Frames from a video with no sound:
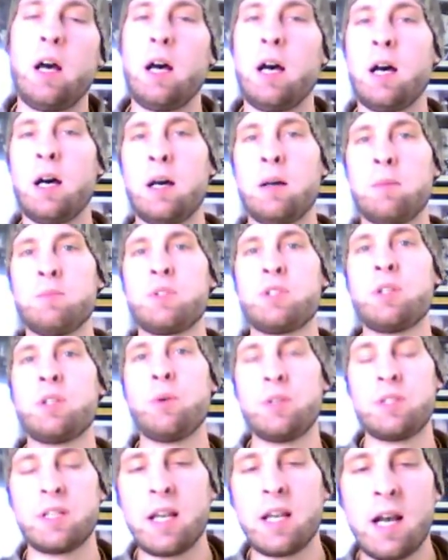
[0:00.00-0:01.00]

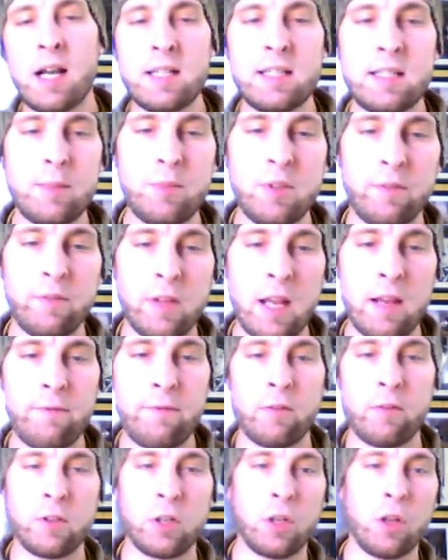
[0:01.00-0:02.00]
So it's a concept of
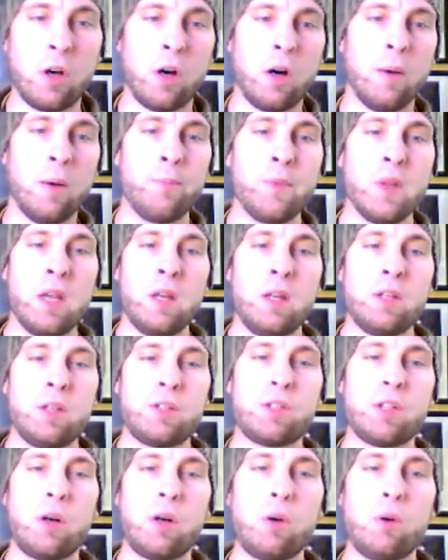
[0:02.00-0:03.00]
life over law.
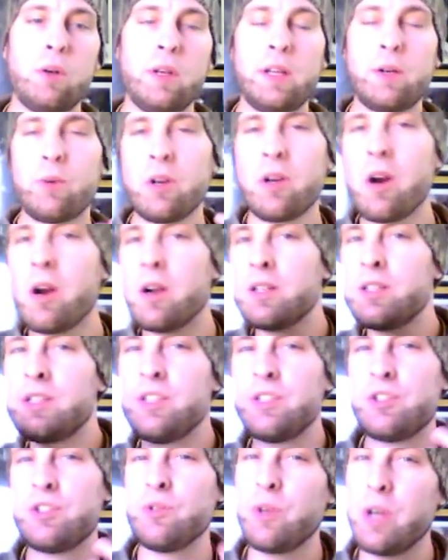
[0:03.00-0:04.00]
So in regards
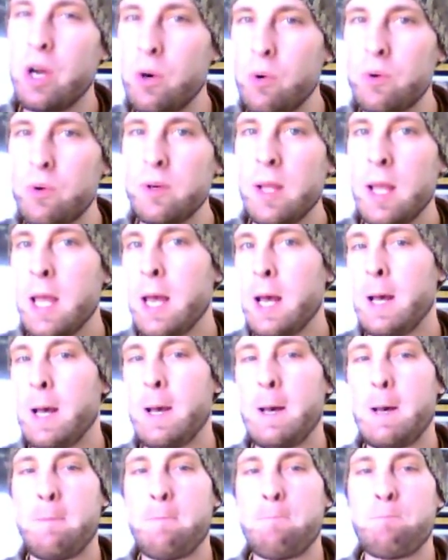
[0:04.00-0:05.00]
to Sukkot,
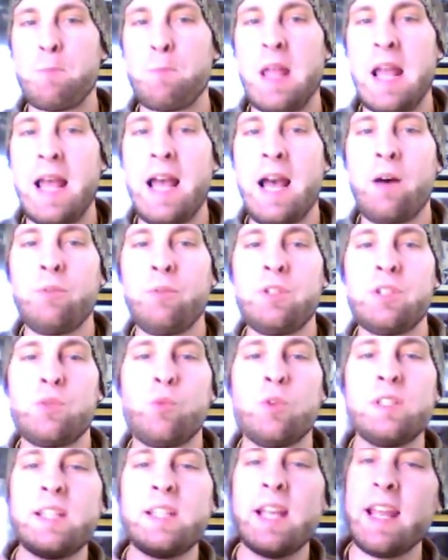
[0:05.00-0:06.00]
how
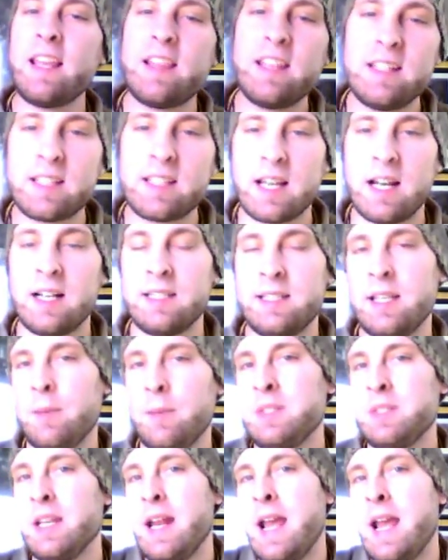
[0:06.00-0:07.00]
does one take these
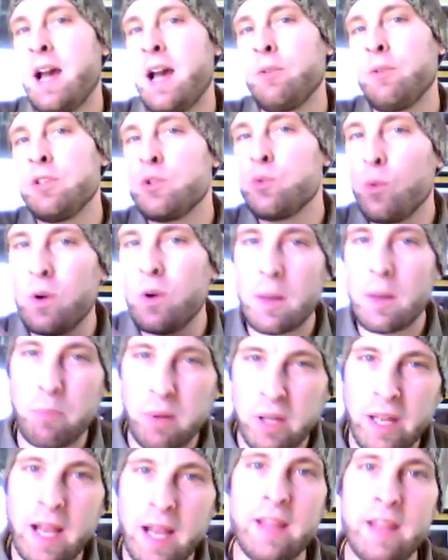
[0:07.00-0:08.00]
concepts and how does one
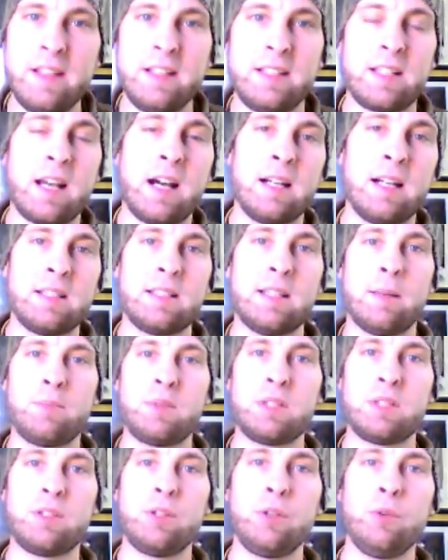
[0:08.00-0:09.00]
apply these
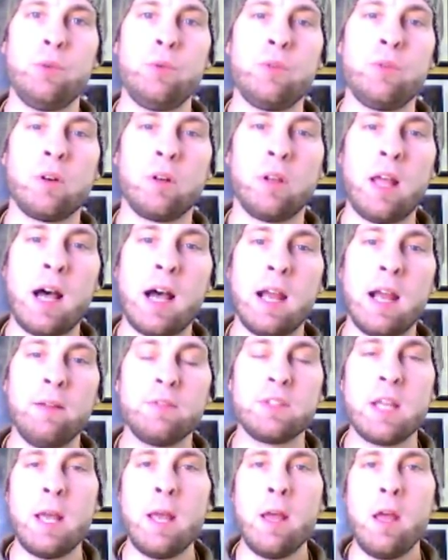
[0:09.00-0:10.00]
concepts to their
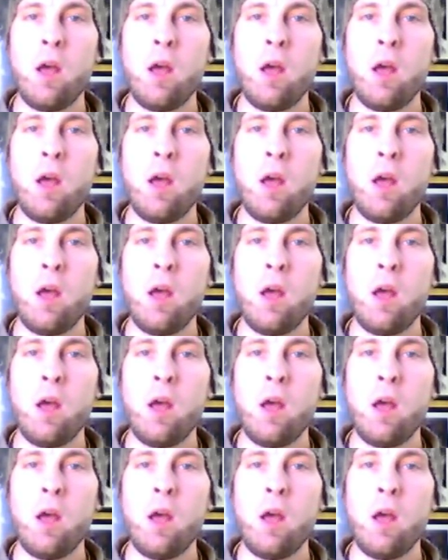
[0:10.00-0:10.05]
lives?